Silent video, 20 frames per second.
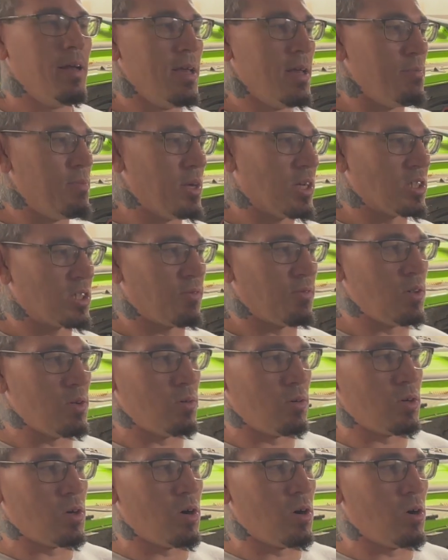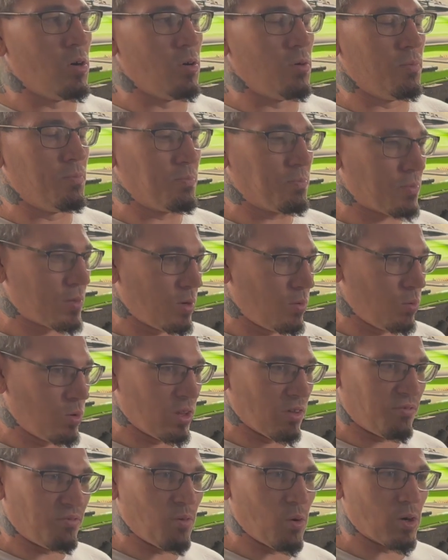Because if you go
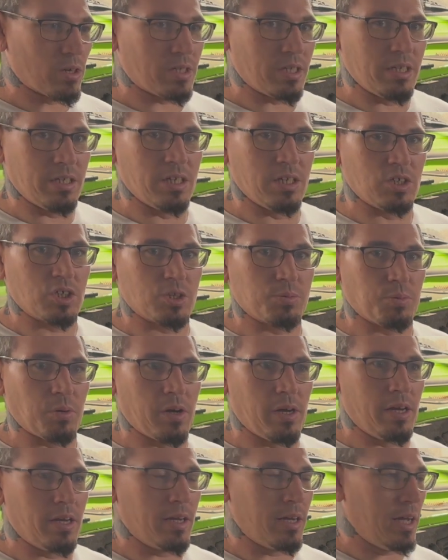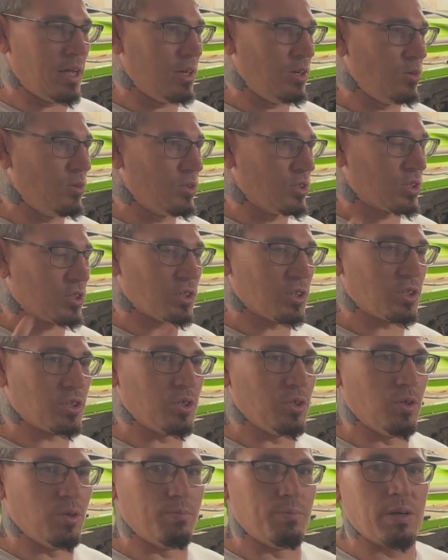with a 14-inch spring and you just
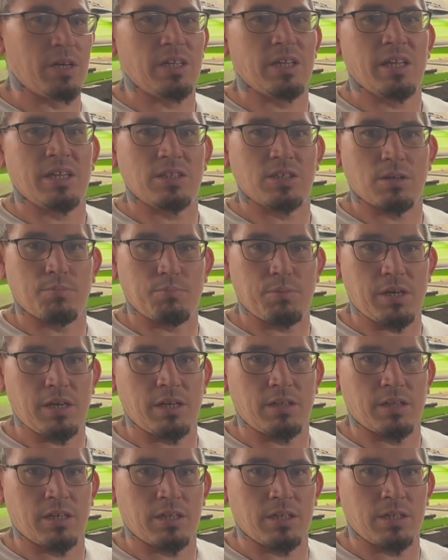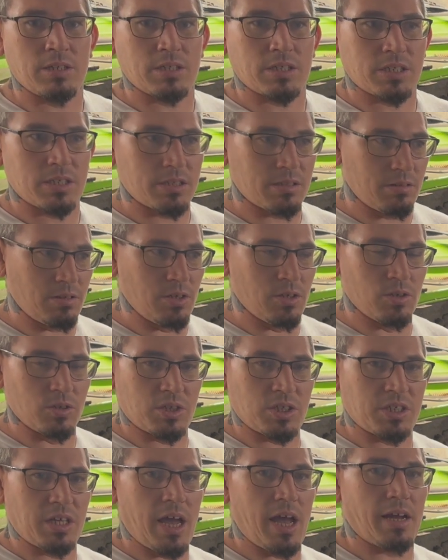assume, but it ends up being that it's,
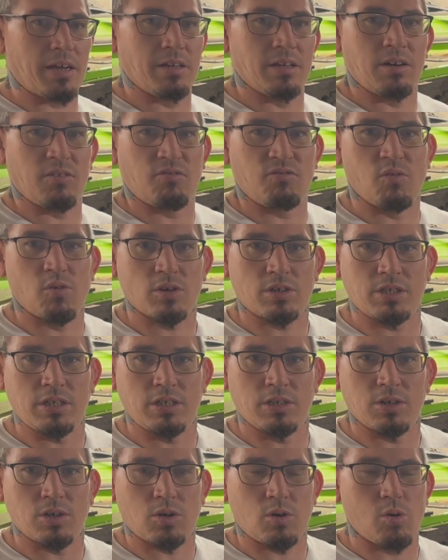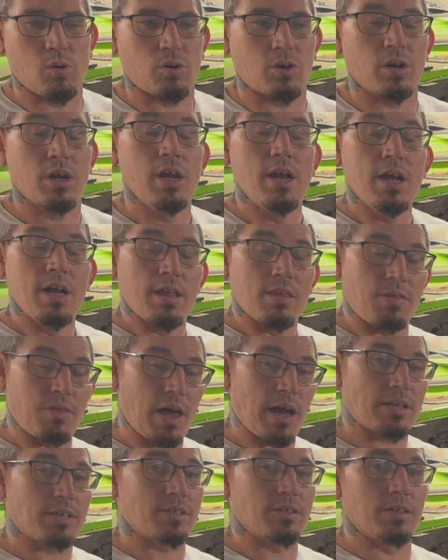stagnant at 14.25,
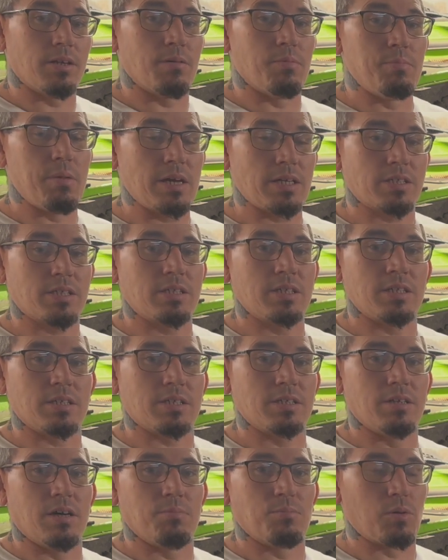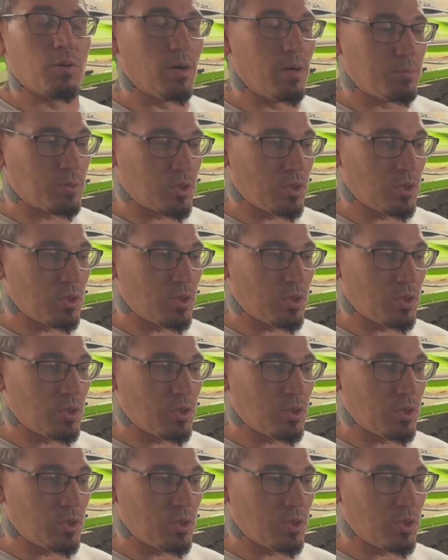that's going to mess this number up.